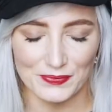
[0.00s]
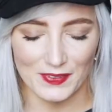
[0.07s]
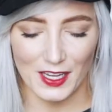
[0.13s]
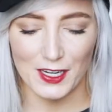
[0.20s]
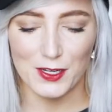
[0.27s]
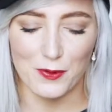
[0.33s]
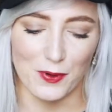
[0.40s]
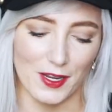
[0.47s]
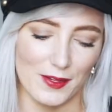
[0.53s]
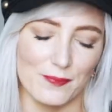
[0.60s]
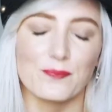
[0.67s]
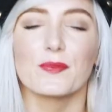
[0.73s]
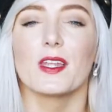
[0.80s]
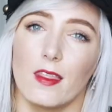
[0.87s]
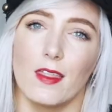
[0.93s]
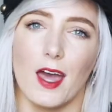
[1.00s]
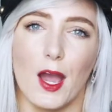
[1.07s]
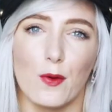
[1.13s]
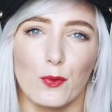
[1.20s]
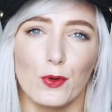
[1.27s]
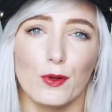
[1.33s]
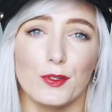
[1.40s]
Anyway,
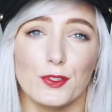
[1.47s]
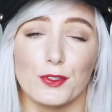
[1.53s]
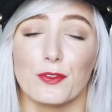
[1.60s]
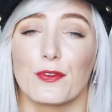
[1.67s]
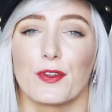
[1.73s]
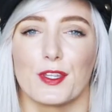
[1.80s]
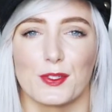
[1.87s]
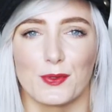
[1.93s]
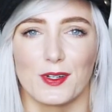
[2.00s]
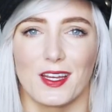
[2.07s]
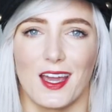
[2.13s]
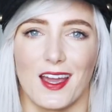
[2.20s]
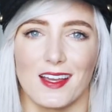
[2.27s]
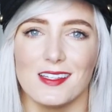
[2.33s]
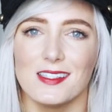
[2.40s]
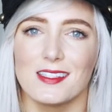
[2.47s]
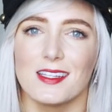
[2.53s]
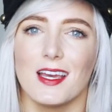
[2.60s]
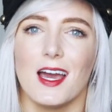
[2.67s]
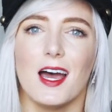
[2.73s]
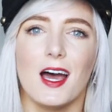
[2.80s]
that will do it for this one, guys.